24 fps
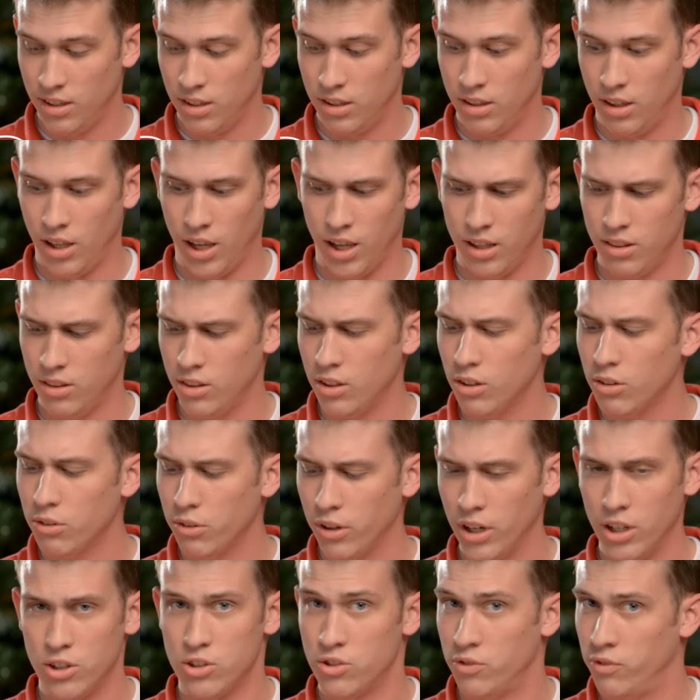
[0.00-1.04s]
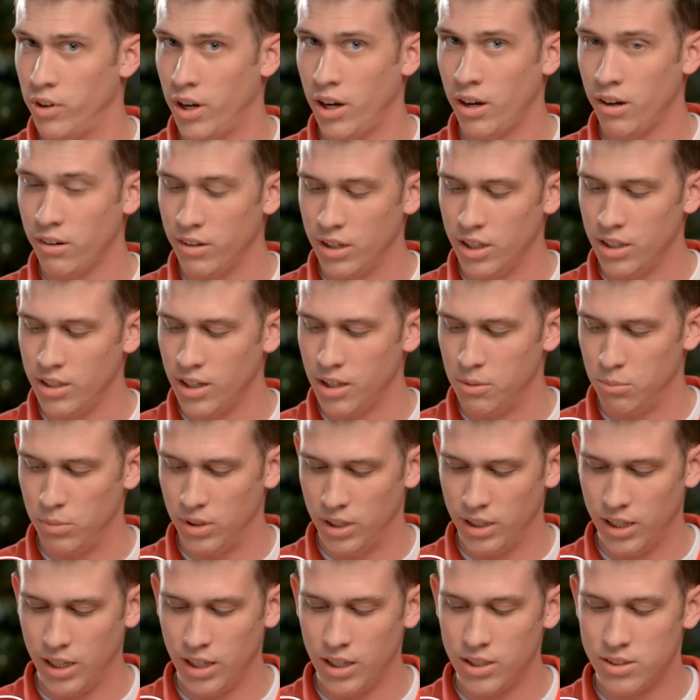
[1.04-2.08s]
Then the Grinch very
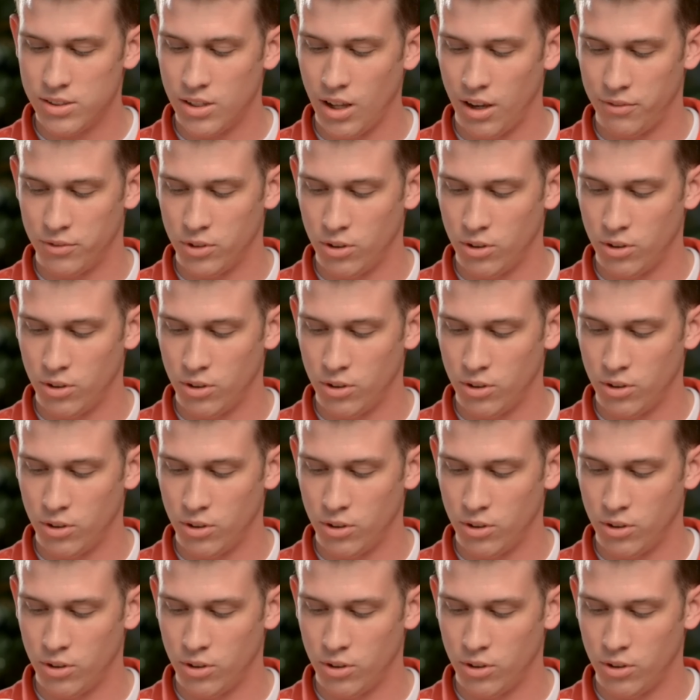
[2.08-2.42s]
nimbly stuffed